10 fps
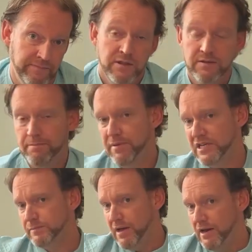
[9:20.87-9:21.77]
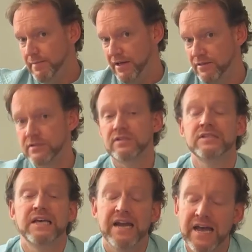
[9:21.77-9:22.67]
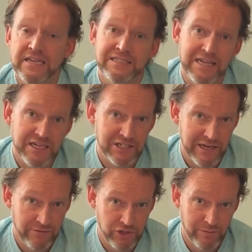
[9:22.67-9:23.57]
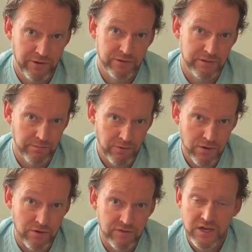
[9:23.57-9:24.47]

The best part about this is that as large language models improves,